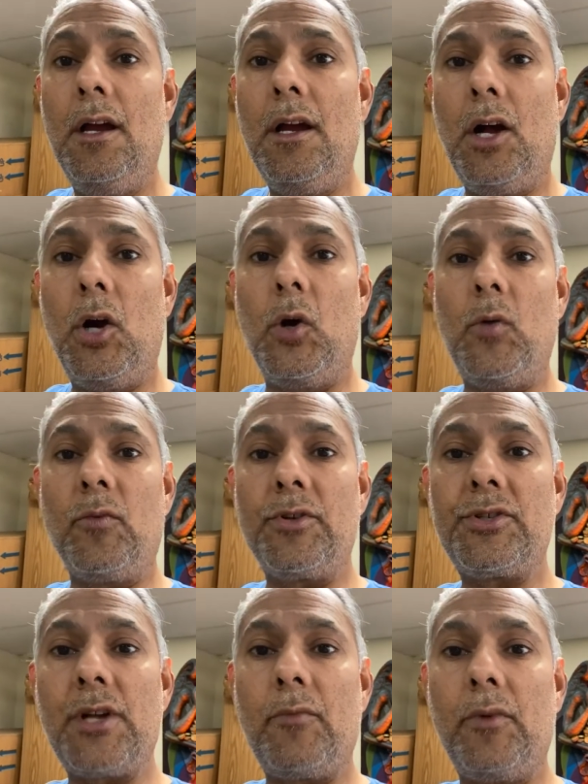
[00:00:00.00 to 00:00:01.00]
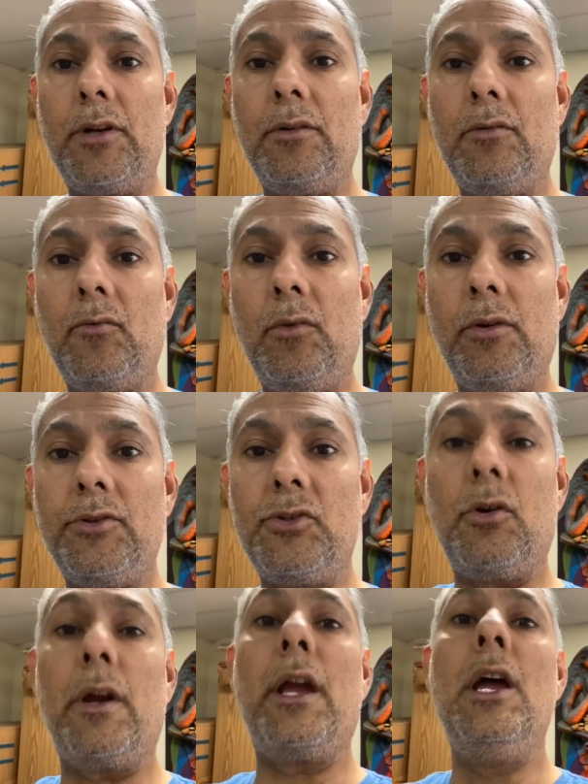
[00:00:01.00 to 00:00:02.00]
a home where someone will
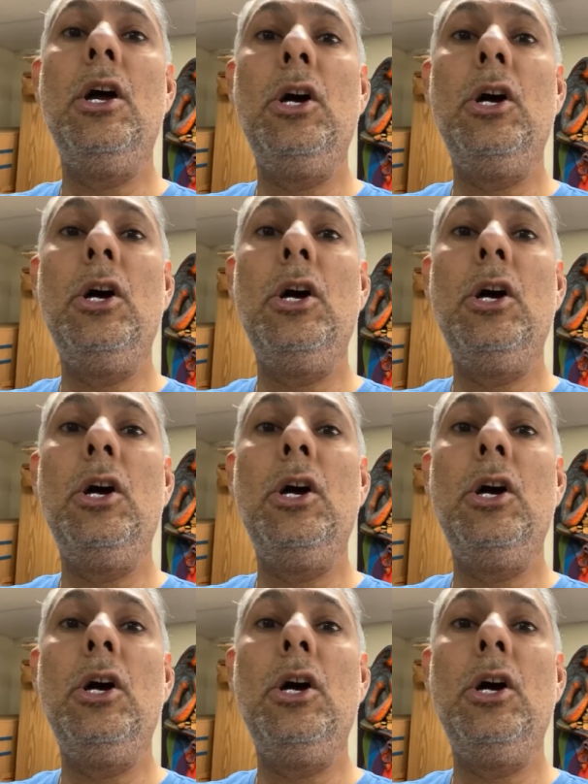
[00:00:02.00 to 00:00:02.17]
enjoy